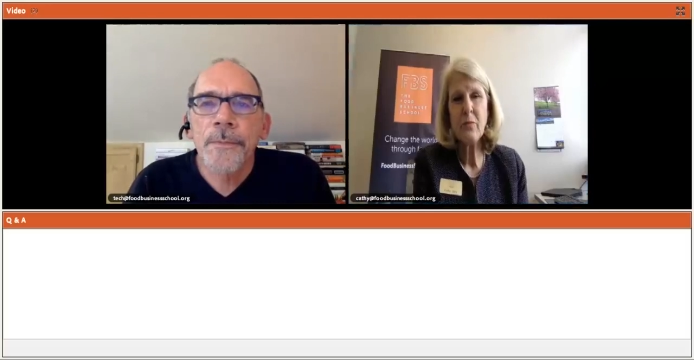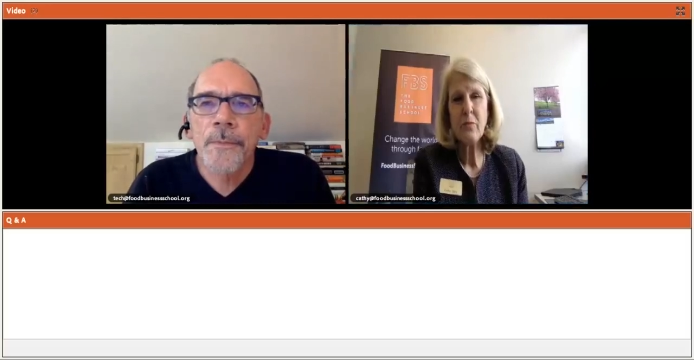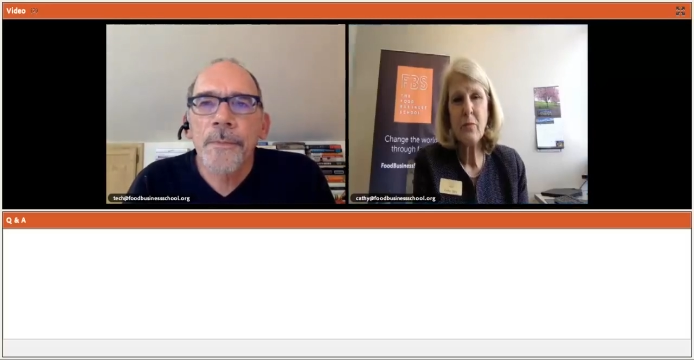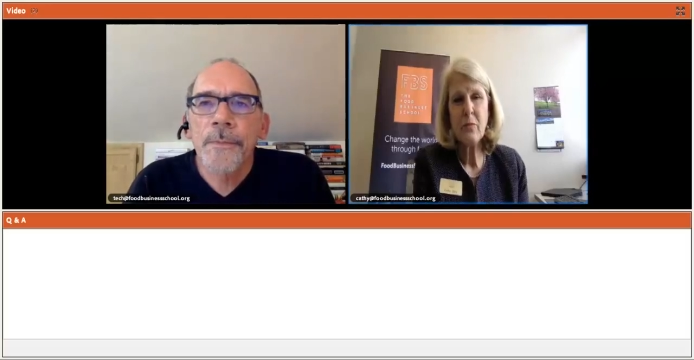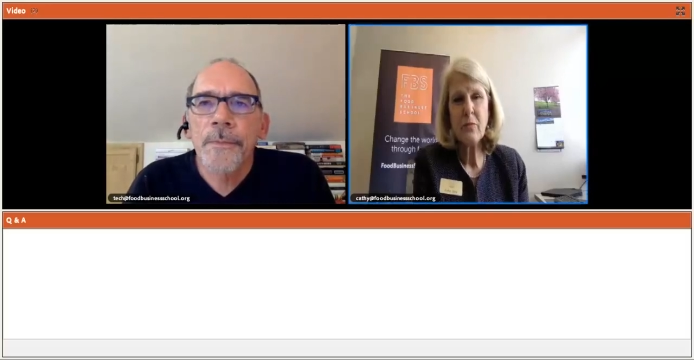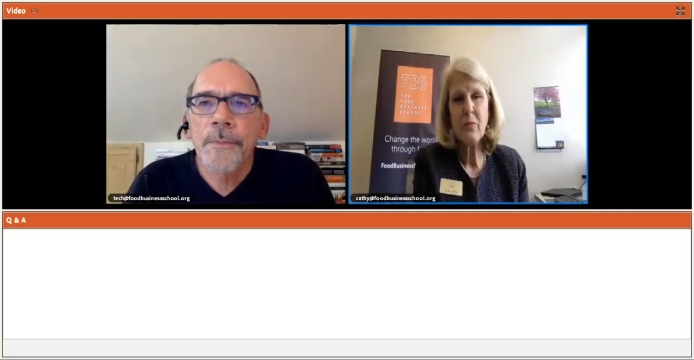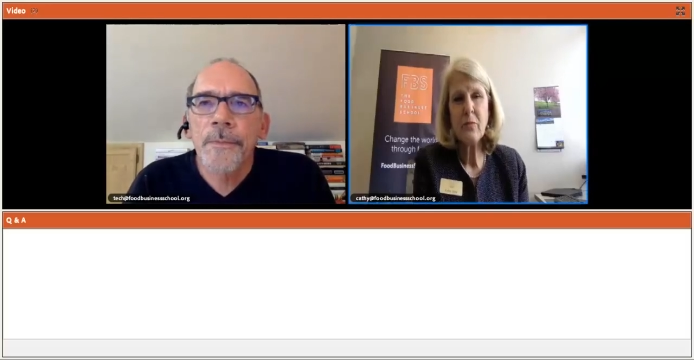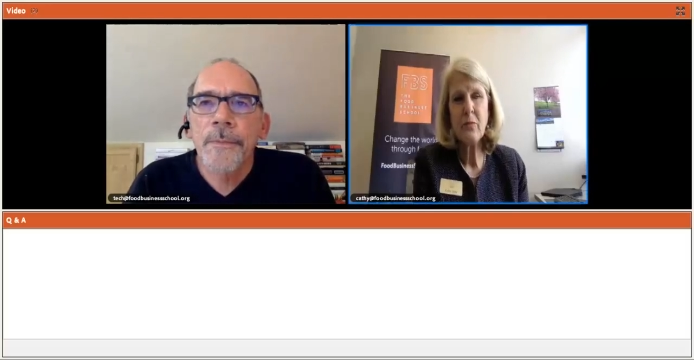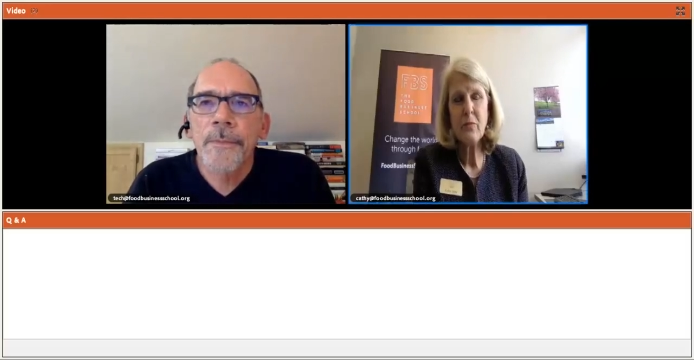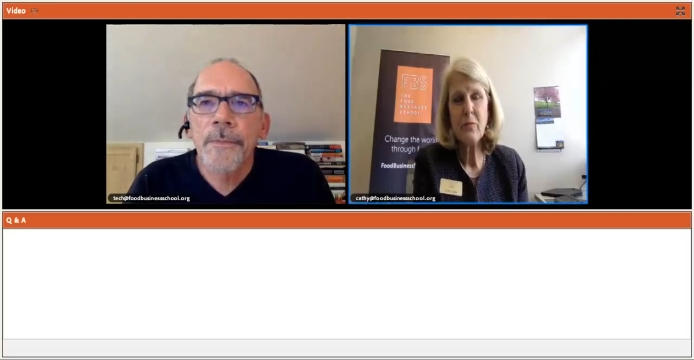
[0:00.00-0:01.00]

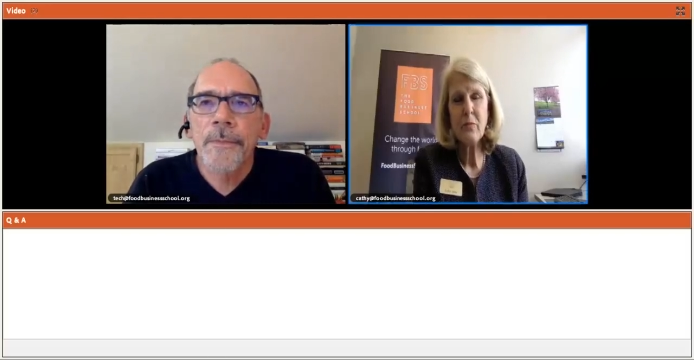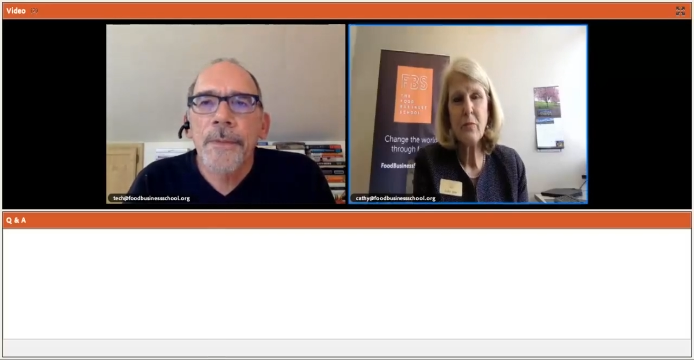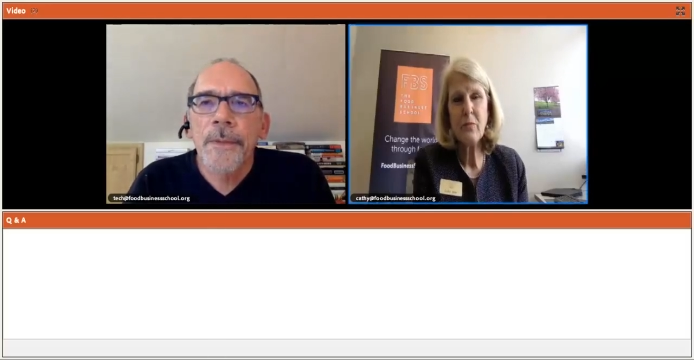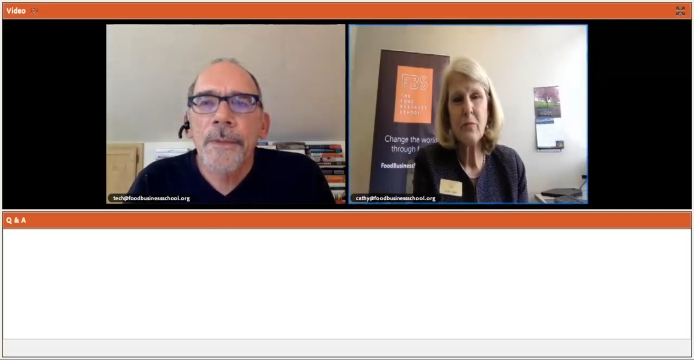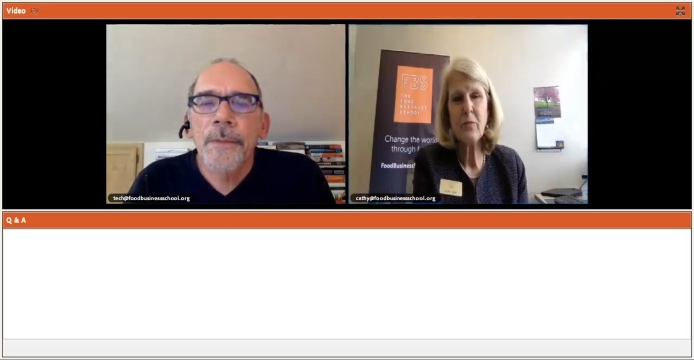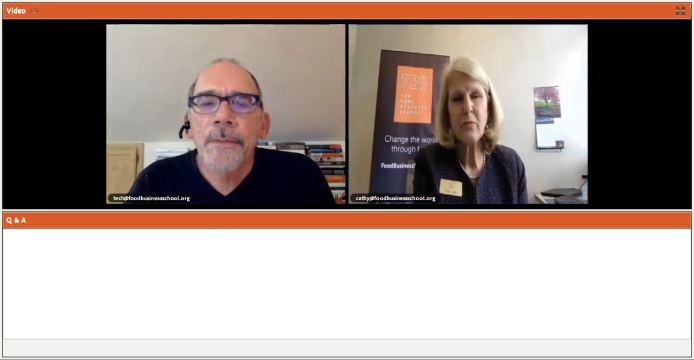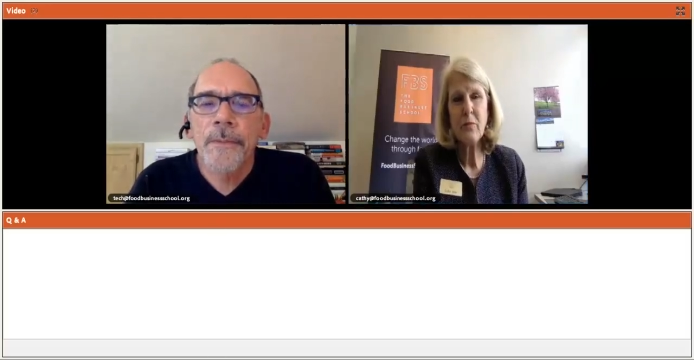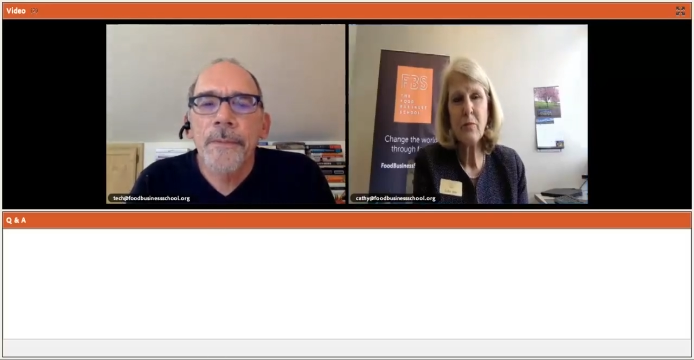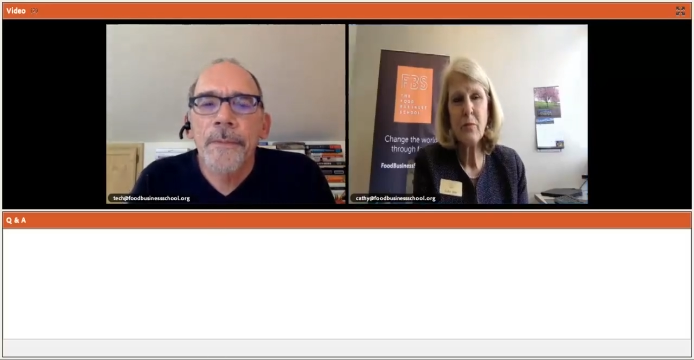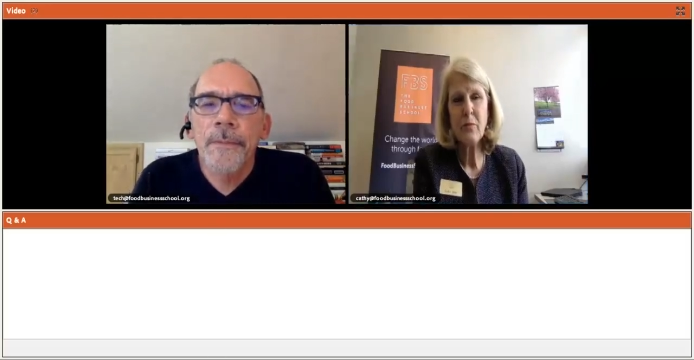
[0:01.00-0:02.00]

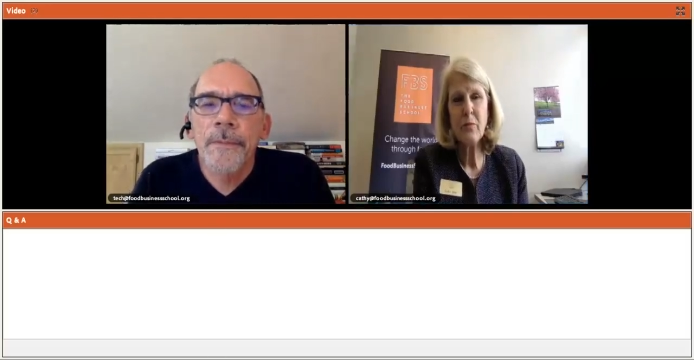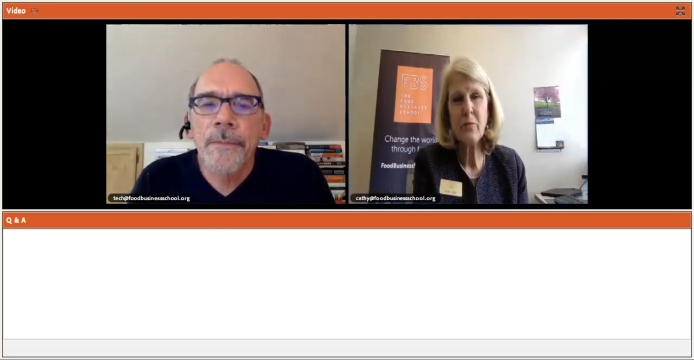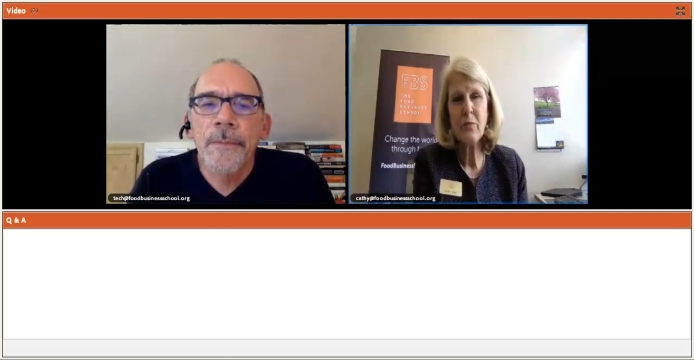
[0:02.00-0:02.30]
No one is speaking in this clip.